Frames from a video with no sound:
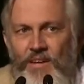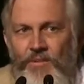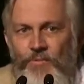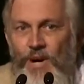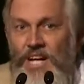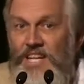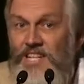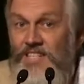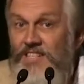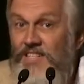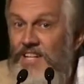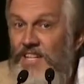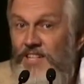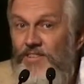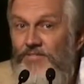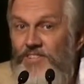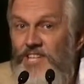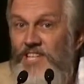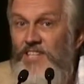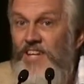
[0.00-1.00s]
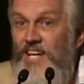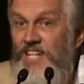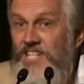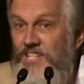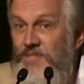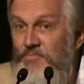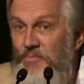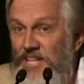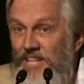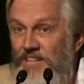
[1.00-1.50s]
One is that of
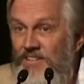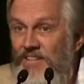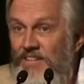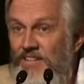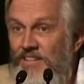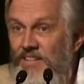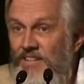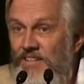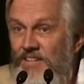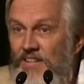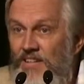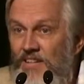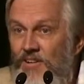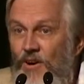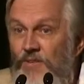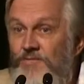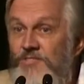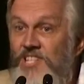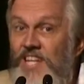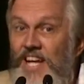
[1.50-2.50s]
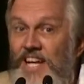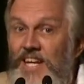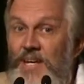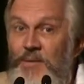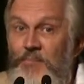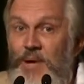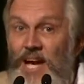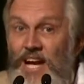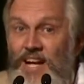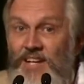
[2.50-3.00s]
detachment, of
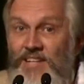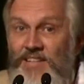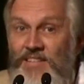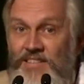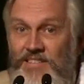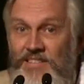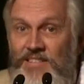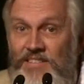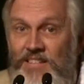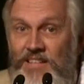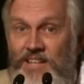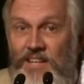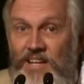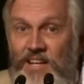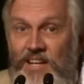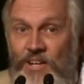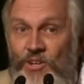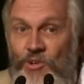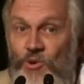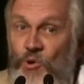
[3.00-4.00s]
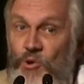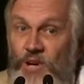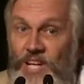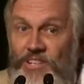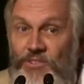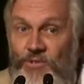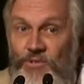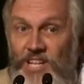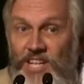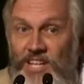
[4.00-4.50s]
standing back,
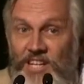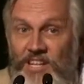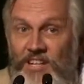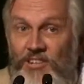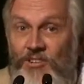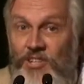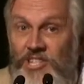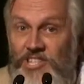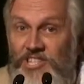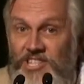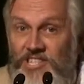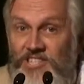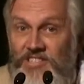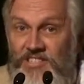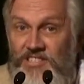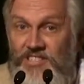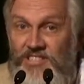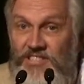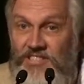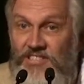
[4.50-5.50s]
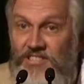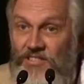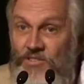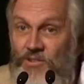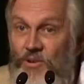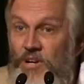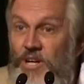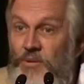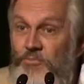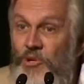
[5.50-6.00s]
going to the inner consciousness,
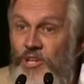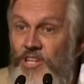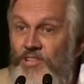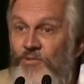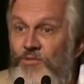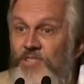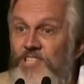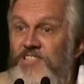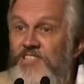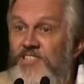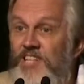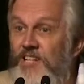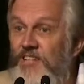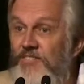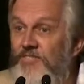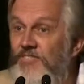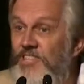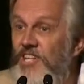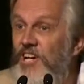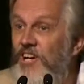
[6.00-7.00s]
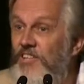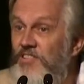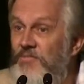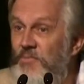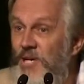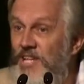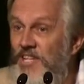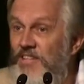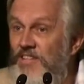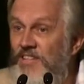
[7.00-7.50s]
going more to the self, the
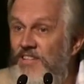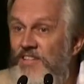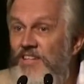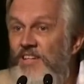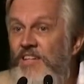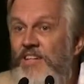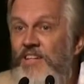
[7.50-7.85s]
Atman,